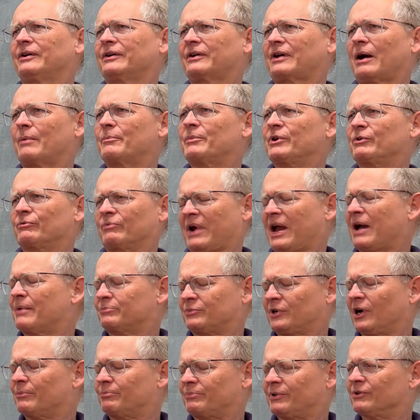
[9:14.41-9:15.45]
got me
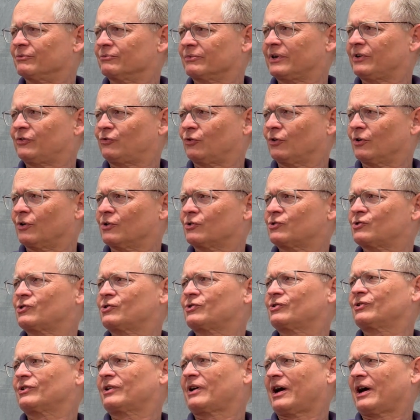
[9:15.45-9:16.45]
ramped up in research,